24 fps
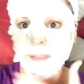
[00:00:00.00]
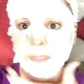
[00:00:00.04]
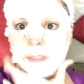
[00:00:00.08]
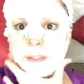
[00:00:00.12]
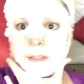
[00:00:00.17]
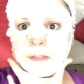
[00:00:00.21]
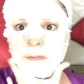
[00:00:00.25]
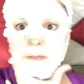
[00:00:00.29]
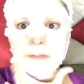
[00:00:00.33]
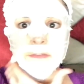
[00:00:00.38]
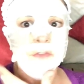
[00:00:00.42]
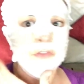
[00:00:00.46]
I
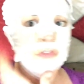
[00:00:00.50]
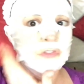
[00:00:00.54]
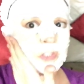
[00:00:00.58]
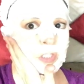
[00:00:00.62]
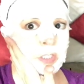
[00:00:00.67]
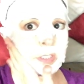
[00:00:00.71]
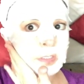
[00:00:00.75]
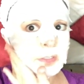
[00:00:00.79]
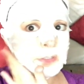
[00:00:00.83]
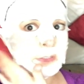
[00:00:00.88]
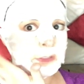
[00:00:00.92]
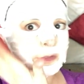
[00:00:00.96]
think it's
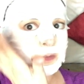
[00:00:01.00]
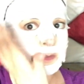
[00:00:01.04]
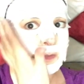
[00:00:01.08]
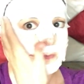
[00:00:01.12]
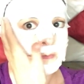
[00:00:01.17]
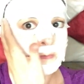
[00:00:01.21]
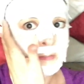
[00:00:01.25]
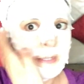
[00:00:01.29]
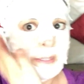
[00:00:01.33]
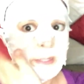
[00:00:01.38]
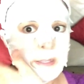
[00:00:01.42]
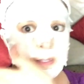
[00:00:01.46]

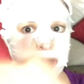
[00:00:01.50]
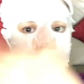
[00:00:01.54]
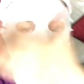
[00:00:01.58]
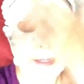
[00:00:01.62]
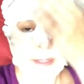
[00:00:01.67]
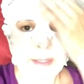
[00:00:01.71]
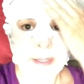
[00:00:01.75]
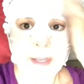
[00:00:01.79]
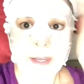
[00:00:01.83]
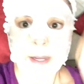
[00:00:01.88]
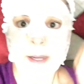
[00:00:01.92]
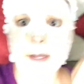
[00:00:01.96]
ingenious.
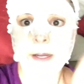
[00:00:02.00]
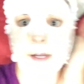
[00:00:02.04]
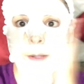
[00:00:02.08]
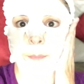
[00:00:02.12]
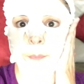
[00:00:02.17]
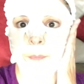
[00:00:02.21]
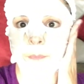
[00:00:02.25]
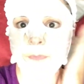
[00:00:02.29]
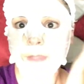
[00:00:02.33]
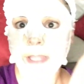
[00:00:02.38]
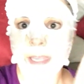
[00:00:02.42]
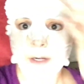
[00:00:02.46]

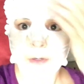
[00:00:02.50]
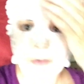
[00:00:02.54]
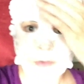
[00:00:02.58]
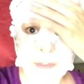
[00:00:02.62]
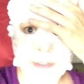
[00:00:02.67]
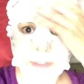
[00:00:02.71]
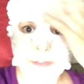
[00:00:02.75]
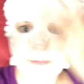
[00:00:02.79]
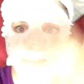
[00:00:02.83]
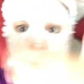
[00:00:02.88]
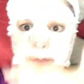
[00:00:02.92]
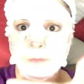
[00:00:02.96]
Not
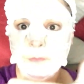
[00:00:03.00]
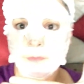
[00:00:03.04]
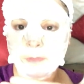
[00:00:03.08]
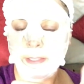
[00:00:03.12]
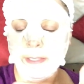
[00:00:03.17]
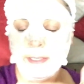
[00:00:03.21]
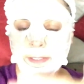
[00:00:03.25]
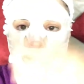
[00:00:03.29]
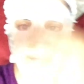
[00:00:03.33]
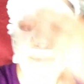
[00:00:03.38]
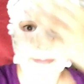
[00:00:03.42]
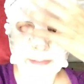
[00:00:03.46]
only is it,
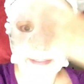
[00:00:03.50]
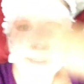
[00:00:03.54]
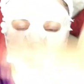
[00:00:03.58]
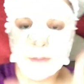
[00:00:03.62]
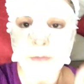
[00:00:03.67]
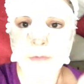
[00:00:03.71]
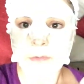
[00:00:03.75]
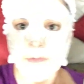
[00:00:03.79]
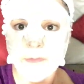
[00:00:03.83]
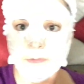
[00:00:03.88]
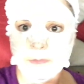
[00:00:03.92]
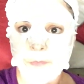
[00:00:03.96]
like I said,
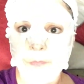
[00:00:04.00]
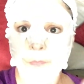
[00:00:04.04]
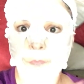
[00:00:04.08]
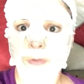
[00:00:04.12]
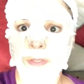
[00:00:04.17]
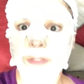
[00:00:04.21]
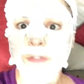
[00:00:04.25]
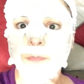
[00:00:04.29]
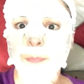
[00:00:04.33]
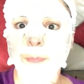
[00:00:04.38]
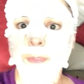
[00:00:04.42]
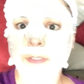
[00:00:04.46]
not only is it a
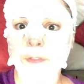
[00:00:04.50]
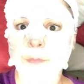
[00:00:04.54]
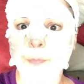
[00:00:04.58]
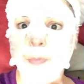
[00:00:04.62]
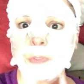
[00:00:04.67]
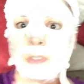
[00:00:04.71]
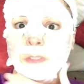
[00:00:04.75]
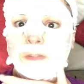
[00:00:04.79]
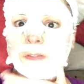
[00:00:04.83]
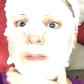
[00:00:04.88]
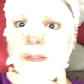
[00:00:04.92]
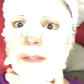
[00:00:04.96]
face mask,
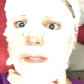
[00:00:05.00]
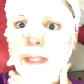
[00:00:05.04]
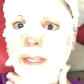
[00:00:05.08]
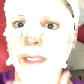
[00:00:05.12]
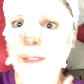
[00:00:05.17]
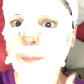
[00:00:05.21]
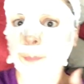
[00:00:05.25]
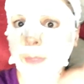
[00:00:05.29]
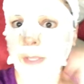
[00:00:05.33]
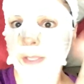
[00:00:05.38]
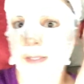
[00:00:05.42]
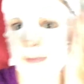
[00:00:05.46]
but it's a
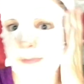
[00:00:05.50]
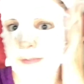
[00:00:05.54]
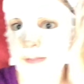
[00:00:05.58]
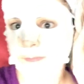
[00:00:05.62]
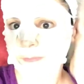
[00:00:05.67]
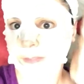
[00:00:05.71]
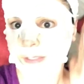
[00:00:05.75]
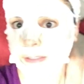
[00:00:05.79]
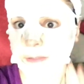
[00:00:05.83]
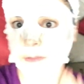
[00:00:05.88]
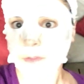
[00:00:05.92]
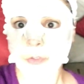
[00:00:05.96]
neck mask
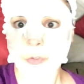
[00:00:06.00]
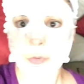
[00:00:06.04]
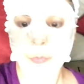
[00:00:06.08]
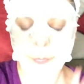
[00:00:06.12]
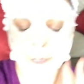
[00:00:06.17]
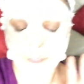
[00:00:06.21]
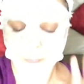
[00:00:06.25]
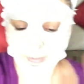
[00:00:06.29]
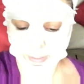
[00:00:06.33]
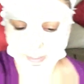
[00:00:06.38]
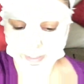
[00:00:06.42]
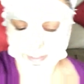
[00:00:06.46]
and they
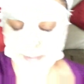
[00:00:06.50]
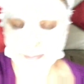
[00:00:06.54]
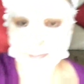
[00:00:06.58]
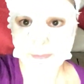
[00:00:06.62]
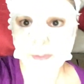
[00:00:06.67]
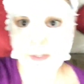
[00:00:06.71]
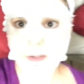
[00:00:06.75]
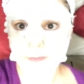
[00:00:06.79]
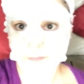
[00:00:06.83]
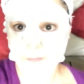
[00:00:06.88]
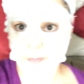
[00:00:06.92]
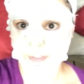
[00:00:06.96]
loop. So I
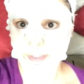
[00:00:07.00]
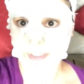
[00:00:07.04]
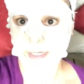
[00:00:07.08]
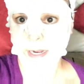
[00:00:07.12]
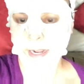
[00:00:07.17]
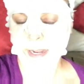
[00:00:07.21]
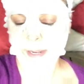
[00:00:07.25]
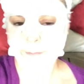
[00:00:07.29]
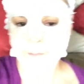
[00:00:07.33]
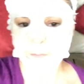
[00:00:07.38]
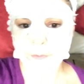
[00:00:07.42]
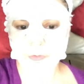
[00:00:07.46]
love it.
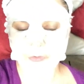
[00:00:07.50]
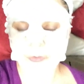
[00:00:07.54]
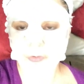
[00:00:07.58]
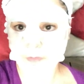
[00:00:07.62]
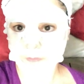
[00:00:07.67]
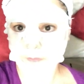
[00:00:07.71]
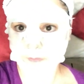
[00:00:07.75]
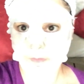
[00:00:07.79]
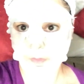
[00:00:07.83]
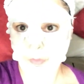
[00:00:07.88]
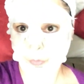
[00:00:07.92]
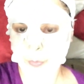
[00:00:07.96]
I was
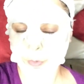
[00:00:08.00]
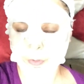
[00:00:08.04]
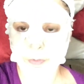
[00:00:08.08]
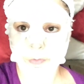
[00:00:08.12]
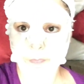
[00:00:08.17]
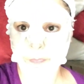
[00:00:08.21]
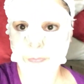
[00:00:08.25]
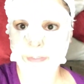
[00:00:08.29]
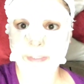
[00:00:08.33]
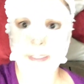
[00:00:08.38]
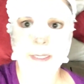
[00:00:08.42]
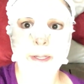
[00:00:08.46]
just
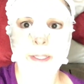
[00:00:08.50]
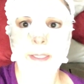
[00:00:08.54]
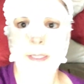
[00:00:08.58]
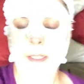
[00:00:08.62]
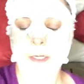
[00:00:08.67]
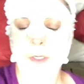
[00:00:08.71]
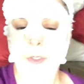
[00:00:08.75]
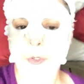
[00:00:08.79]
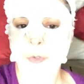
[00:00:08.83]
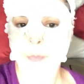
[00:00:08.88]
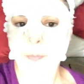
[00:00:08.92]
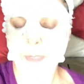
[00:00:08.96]
thrilled, and now I
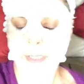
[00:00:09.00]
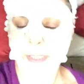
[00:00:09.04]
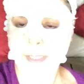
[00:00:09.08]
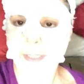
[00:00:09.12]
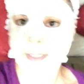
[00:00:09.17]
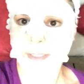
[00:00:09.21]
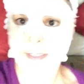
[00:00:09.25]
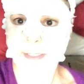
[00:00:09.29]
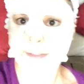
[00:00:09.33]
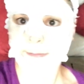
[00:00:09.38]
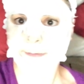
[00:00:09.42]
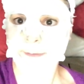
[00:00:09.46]
got to go
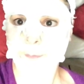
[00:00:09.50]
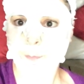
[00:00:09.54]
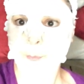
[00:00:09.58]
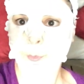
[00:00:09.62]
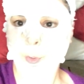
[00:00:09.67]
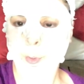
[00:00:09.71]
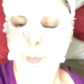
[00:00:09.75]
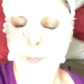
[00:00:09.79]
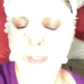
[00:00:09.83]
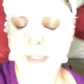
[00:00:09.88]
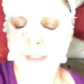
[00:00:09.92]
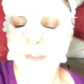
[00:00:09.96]
back and get some
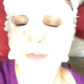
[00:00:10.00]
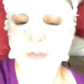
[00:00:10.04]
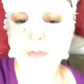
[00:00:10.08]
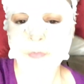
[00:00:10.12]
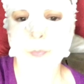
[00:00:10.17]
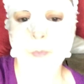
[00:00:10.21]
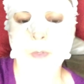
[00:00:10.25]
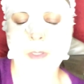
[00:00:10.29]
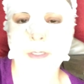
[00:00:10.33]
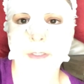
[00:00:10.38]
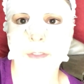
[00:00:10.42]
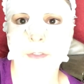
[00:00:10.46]
more. But I
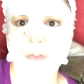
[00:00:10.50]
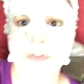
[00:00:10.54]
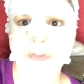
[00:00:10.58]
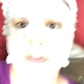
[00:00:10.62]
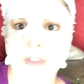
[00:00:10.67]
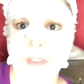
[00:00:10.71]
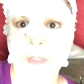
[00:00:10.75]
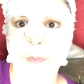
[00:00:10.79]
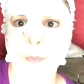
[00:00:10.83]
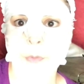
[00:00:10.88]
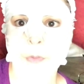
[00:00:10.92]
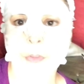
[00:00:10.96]
just wanted to
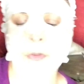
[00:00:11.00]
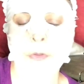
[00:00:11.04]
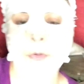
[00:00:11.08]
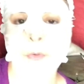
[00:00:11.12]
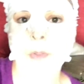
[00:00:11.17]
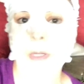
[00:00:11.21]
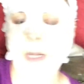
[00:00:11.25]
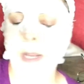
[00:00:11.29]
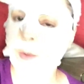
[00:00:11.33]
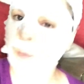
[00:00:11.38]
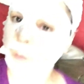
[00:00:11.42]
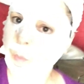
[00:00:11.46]
share with
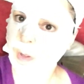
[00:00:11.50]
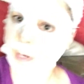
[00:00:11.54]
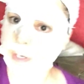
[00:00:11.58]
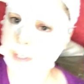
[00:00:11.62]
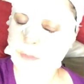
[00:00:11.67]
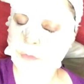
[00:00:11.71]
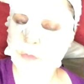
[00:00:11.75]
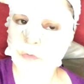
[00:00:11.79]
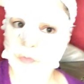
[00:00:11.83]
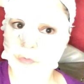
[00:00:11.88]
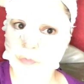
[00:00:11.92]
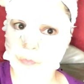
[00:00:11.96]
you, and I
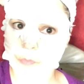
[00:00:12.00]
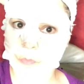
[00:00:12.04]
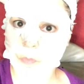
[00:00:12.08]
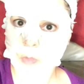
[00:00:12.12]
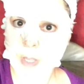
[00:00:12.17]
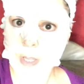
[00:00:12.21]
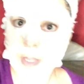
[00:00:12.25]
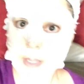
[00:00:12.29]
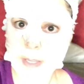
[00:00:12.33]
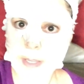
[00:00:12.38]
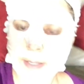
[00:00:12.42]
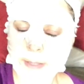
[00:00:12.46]
wanted to
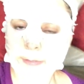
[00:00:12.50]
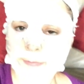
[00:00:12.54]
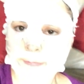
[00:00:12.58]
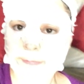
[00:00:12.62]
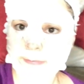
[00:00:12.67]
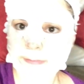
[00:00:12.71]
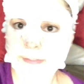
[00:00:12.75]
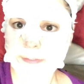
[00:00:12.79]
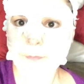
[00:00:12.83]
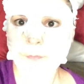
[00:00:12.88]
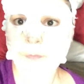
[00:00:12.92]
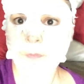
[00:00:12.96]

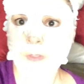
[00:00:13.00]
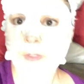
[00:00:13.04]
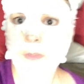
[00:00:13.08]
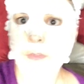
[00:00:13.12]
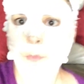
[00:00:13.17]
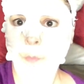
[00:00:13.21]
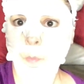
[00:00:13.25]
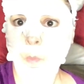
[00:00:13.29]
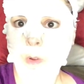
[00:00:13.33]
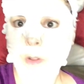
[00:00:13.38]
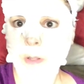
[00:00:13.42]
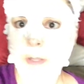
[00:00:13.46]
see
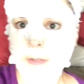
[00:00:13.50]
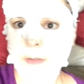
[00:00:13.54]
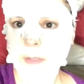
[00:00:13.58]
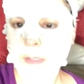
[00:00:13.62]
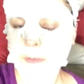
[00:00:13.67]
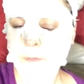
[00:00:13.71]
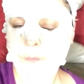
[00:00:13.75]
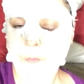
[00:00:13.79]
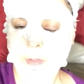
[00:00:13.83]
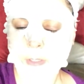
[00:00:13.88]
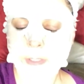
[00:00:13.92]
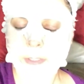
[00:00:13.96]

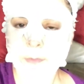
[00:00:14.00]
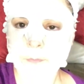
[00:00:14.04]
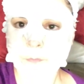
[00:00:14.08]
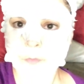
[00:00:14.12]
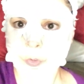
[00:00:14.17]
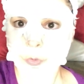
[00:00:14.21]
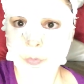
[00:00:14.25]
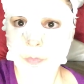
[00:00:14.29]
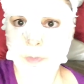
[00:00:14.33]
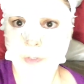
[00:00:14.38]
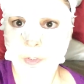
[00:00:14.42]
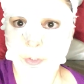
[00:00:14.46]
if any of
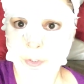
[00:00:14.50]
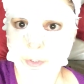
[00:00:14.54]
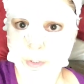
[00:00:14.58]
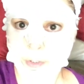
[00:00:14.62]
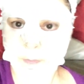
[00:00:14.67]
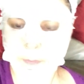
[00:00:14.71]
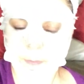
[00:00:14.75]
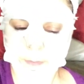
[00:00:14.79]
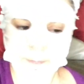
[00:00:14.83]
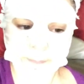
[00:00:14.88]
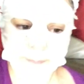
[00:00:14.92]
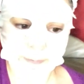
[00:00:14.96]
you had
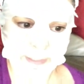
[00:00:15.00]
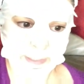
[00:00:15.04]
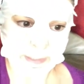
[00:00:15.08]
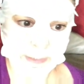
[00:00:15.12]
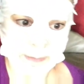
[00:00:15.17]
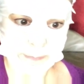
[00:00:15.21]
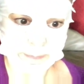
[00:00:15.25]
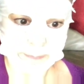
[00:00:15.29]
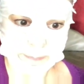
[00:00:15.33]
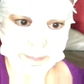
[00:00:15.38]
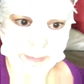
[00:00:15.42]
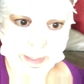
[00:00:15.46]
heard of these.
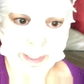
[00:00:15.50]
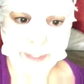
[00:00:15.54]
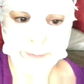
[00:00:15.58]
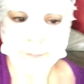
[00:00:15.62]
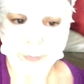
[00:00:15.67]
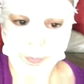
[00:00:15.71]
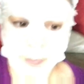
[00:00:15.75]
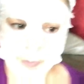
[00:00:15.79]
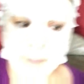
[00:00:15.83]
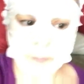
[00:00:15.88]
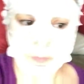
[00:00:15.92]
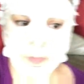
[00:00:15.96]
Again,
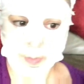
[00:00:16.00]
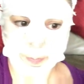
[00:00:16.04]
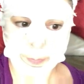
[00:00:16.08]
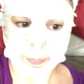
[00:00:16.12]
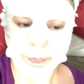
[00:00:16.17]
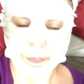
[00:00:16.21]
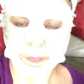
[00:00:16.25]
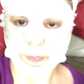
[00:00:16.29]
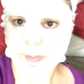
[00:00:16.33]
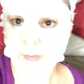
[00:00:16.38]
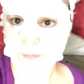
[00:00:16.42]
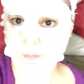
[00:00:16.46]
I've heard of
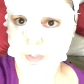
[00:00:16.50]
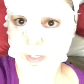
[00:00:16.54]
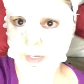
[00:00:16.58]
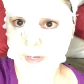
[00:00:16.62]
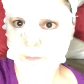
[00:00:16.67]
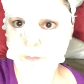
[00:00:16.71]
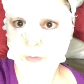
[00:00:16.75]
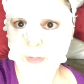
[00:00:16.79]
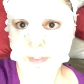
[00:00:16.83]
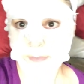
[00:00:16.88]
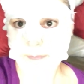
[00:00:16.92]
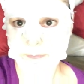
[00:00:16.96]
No.7.
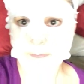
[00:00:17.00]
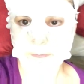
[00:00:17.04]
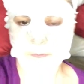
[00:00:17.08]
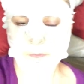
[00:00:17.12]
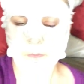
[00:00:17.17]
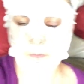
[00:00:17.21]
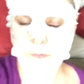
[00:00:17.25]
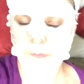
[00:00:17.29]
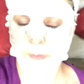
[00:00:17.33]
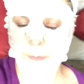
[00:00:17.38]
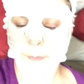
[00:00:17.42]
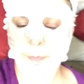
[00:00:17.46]
I've
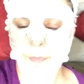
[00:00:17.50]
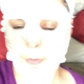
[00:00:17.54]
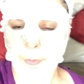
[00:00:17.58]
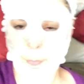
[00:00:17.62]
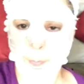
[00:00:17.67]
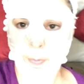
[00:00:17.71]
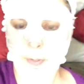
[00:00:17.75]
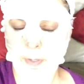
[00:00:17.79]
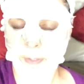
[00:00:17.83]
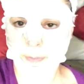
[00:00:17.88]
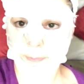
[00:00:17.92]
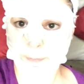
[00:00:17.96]
had some of
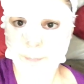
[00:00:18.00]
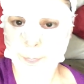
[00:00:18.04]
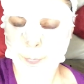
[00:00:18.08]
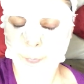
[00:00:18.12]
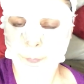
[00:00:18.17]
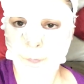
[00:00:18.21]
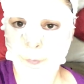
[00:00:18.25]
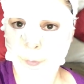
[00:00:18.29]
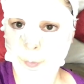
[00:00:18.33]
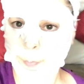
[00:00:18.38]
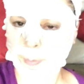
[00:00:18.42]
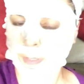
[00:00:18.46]
their products
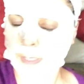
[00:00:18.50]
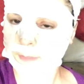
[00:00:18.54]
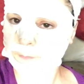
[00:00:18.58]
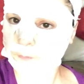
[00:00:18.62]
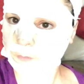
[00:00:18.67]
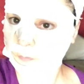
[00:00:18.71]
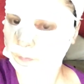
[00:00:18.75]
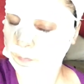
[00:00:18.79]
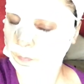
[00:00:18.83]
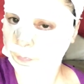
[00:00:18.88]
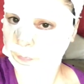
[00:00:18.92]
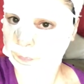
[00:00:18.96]
before, but
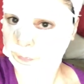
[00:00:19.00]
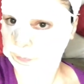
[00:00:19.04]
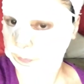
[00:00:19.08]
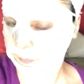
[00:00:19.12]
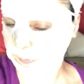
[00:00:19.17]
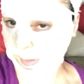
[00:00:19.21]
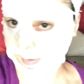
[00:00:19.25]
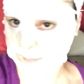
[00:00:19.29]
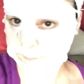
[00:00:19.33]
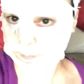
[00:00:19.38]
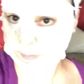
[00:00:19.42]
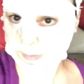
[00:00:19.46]

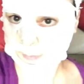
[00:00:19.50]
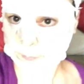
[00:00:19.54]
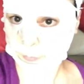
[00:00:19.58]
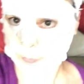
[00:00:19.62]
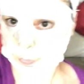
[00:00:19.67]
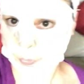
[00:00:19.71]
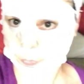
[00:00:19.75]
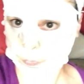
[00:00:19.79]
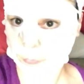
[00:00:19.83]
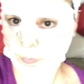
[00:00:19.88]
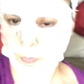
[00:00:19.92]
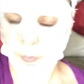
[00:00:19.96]
I've never
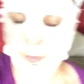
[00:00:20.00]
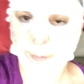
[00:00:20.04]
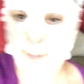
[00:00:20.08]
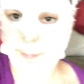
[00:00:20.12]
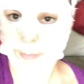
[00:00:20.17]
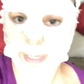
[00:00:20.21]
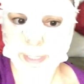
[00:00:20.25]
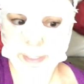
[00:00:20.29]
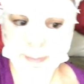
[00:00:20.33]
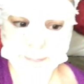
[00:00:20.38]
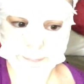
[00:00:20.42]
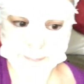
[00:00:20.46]
used their
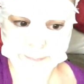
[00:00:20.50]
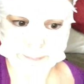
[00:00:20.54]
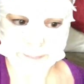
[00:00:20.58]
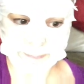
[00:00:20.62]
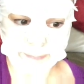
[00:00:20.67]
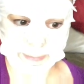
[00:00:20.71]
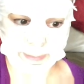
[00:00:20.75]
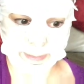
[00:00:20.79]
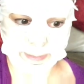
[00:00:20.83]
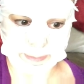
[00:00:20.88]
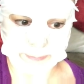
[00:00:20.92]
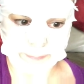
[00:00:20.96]

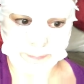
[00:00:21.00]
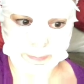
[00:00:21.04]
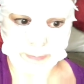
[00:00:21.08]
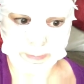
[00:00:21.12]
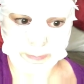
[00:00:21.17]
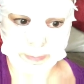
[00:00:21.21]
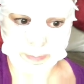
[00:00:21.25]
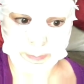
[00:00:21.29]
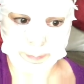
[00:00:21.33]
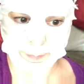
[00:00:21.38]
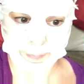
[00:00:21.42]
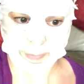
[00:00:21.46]
masks, and
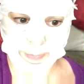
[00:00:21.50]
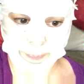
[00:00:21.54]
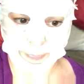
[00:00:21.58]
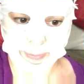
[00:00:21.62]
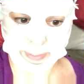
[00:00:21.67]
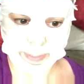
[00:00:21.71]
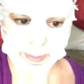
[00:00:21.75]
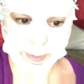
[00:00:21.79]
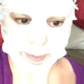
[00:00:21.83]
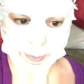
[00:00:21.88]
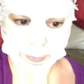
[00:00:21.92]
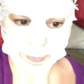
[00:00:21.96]

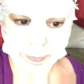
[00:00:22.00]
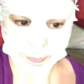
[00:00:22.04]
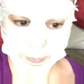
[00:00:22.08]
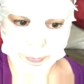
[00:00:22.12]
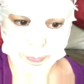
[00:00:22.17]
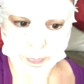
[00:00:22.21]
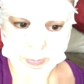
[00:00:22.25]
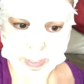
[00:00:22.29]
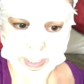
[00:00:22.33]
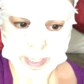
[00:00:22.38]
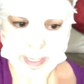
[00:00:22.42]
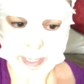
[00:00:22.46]
they are
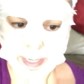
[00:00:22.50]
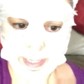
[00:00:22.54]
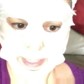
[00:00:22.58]
new.